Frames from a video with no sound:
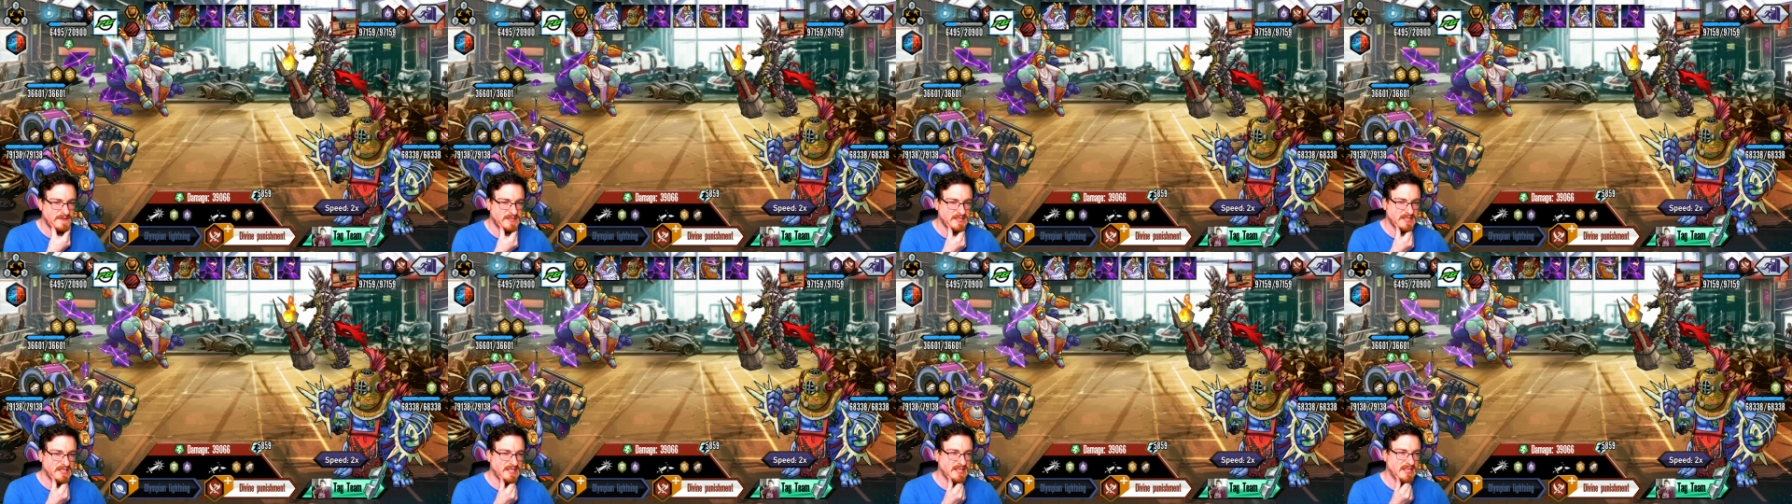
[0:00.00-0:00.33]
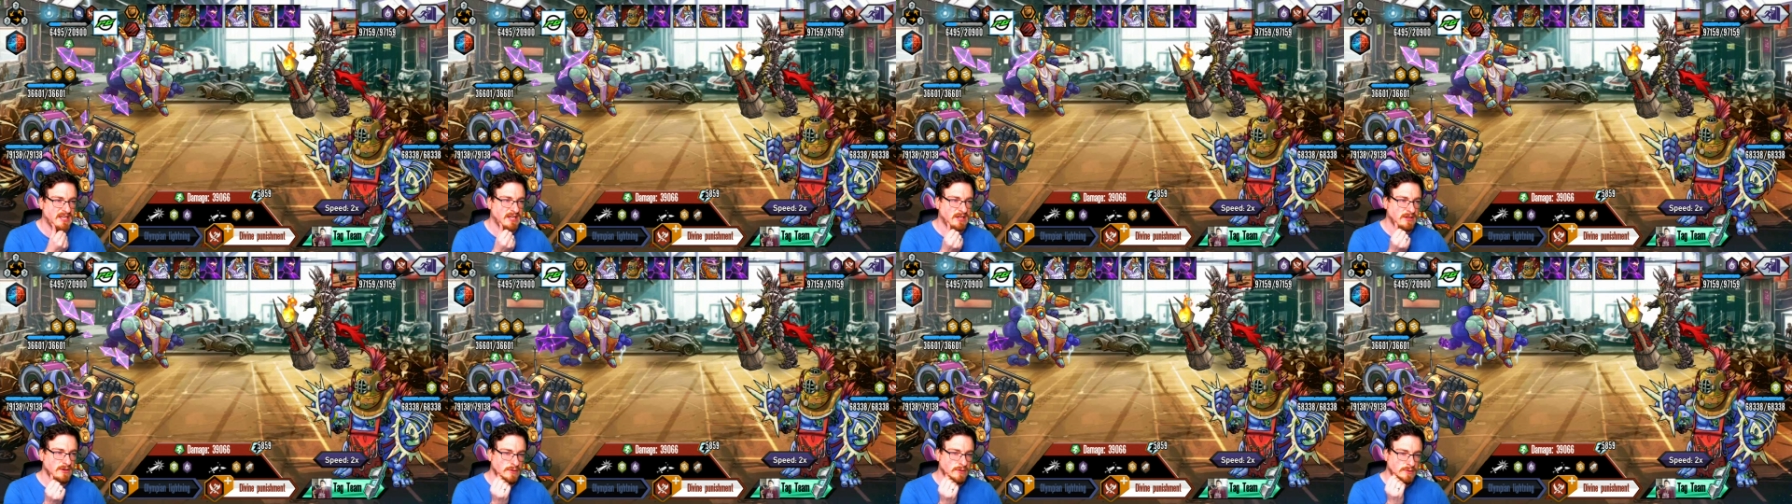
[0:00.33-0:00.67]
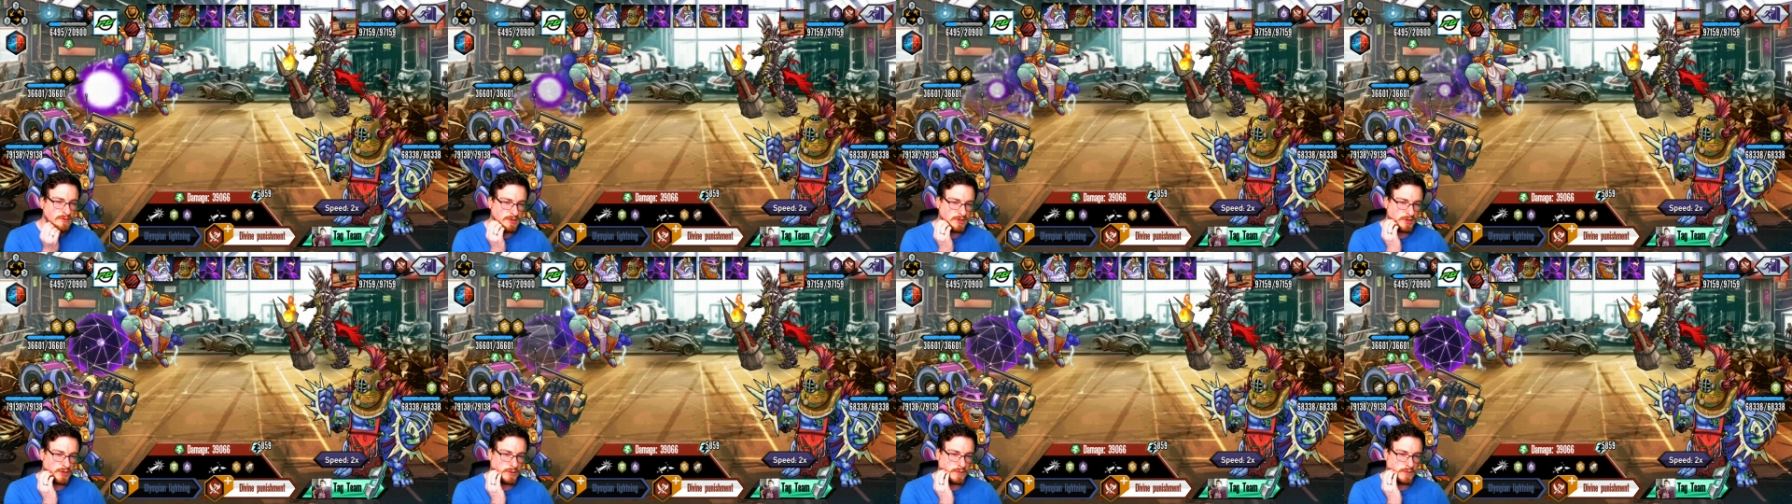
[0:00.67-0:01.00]
to
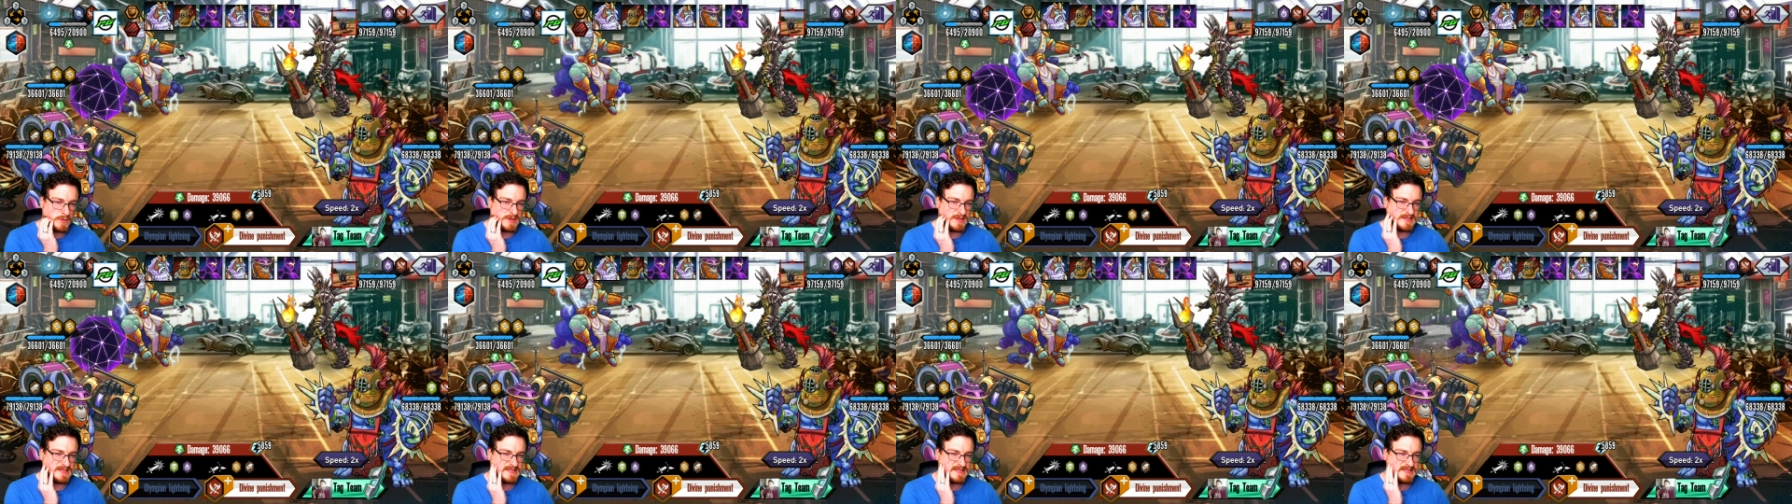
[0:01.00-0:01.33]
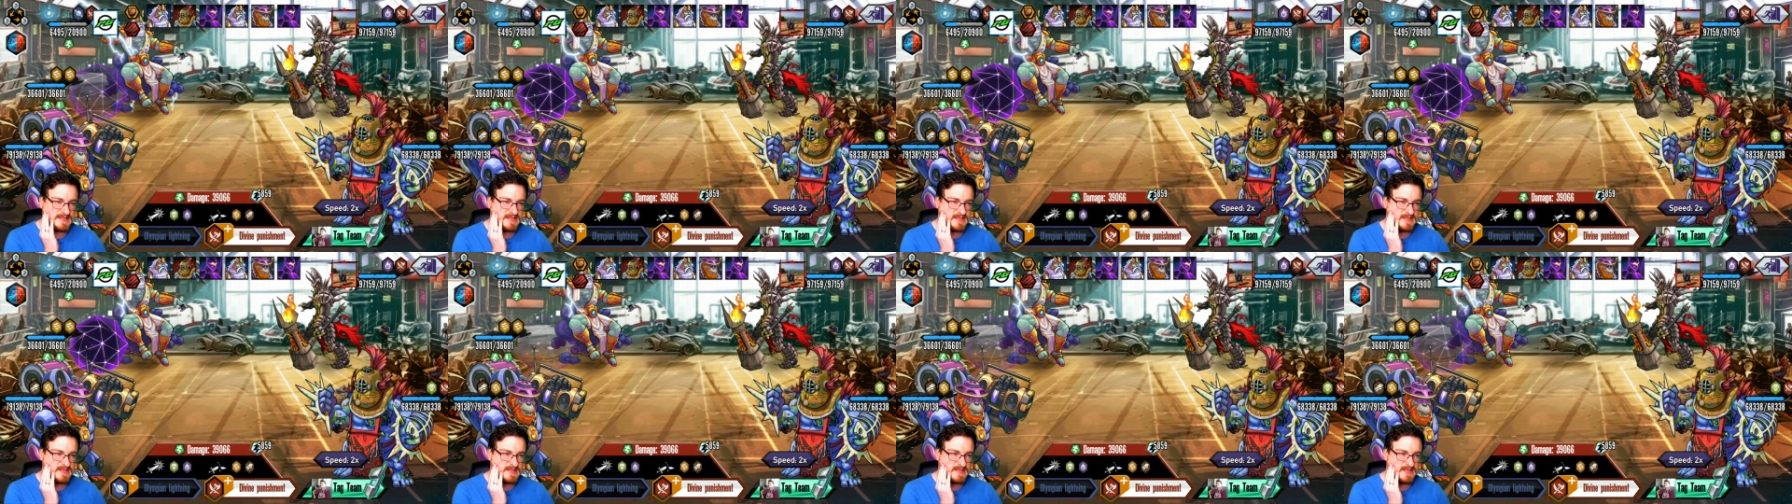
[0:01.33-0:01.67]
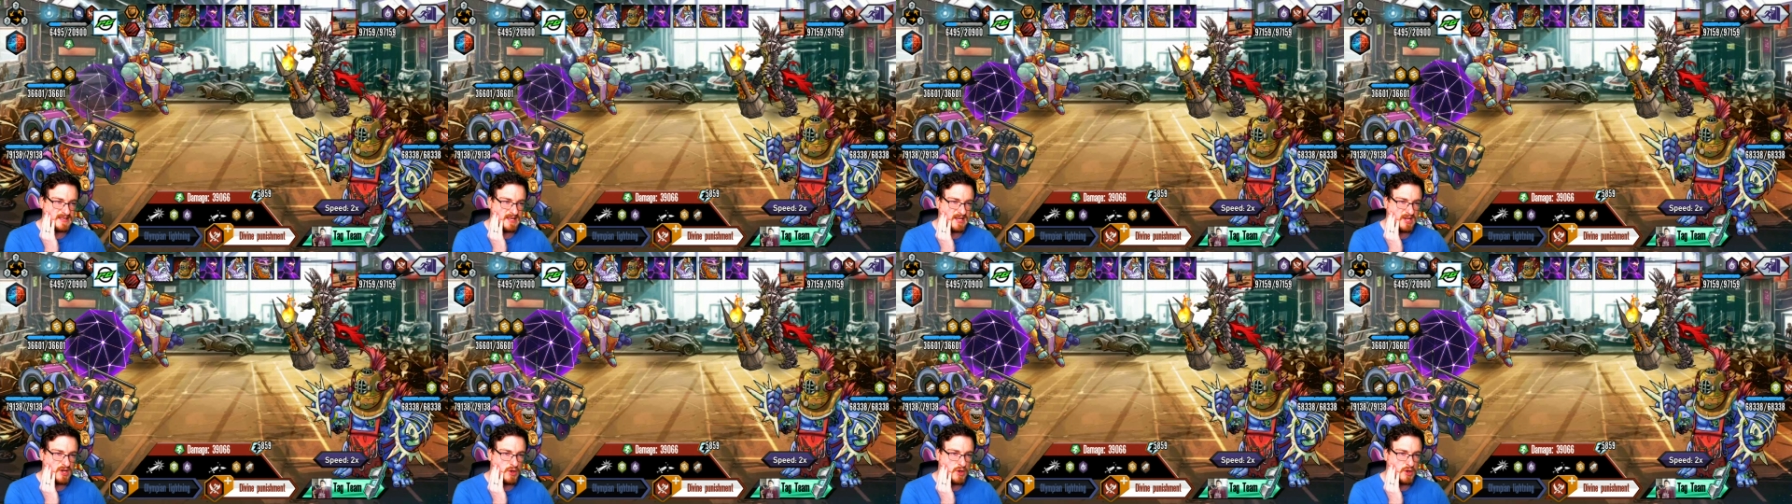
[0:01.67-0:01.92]
kill you is, the